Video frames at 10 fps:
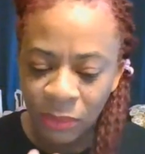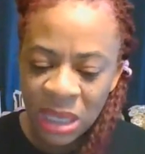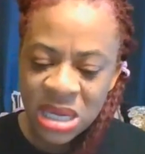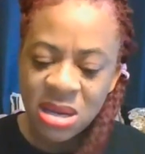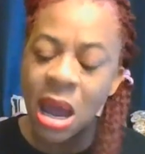
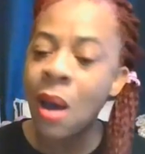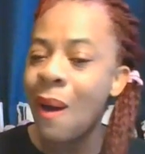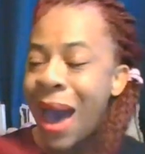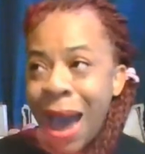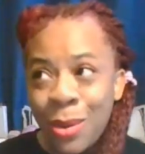you know,
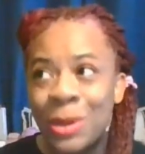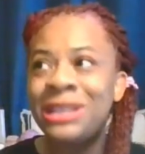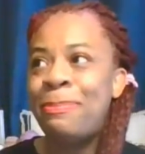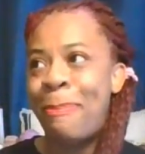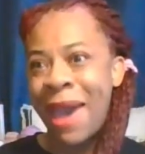I
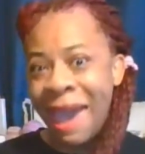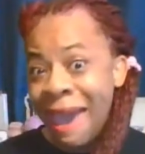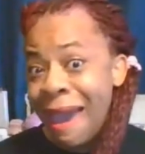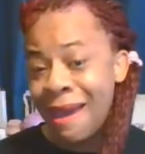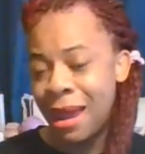was
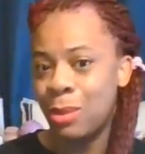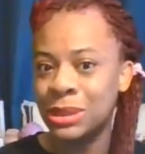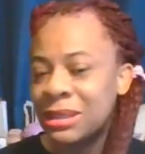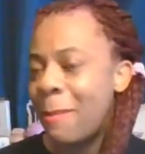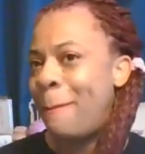bad. I
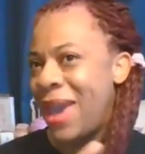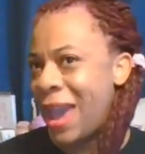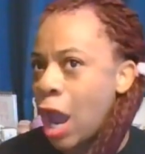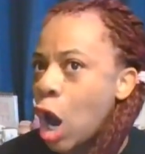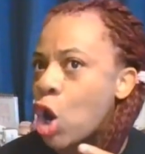was a
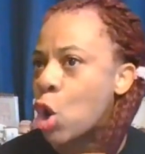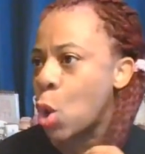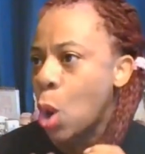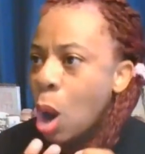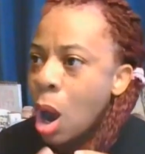bad
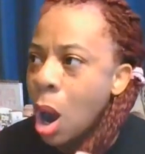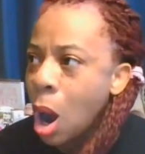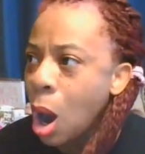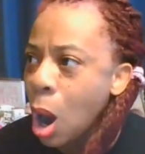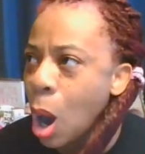
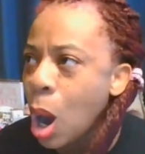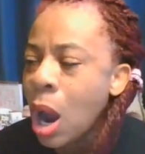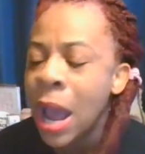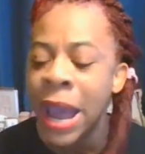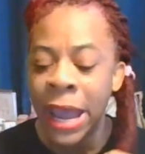girl.